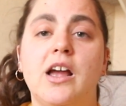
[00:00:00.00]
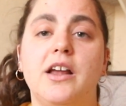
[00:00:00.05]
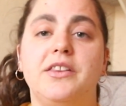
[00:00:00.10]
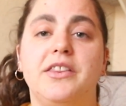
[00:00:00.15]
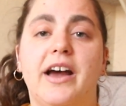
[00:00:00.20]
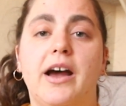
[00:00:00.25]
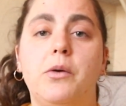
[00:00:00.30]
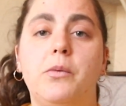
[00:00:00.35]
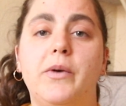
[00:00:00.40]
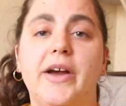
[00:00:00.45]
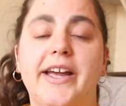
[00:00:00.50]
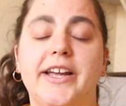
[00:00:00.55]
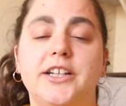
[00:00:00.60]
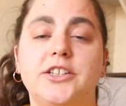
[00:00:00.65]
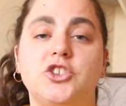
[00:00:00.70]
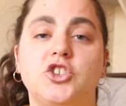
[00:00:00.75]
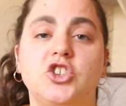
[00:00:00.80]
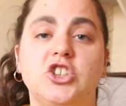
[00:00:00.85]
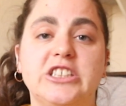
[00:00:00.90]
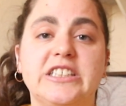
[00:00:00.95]
that
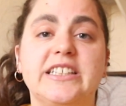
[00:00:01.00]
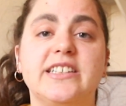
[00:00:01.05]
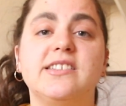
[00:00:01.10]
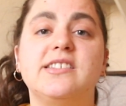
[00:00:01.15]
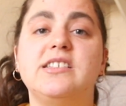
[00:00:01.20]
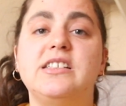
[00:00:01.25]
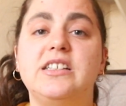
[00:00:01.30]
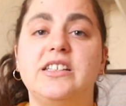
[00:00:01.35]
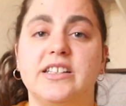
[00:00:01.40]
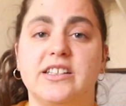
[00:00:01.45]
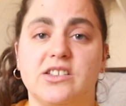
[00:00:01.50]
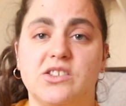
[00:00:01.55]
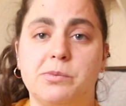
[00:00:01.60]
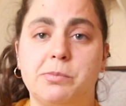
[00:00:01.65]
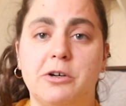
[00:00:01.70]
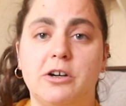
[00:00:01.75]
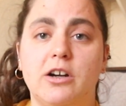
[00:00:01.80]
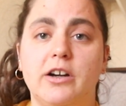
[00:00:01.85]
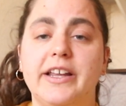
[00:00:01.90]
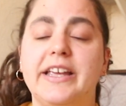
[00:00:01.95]
way she can see
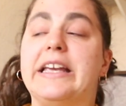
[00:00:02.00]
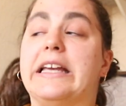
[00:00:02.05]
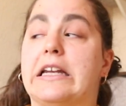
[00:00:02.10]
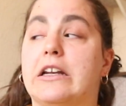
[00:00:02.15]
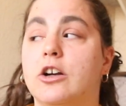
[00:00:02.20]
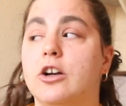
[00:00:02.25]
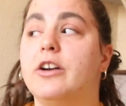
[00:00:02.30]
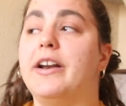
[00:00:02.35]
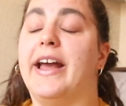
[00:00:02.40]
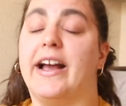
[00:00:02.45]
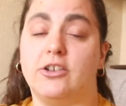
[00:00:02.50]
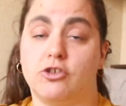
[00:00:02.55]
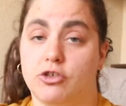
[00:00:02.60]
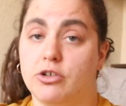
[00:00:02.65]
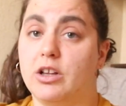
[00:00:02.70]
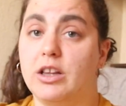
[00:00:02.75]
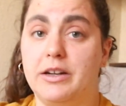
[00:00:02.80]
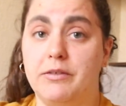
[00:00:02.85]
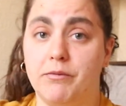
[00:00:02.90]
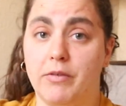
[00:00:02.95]
Ginsburg in her
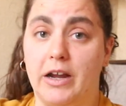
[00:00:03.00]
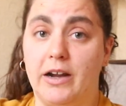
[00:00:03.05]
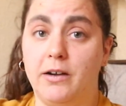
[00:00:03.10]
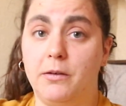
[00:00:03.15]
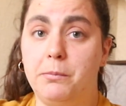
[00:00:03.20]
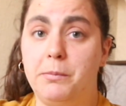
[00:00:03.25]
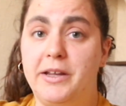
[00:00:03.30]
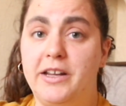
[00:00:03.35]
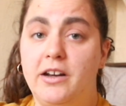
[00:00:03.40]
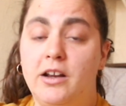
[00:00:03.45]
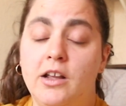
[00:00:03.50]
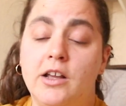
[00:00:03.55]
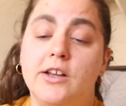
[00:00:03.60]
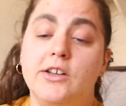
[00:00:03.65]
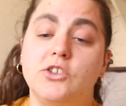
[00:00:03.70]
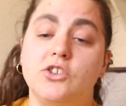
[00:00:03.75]
natural environment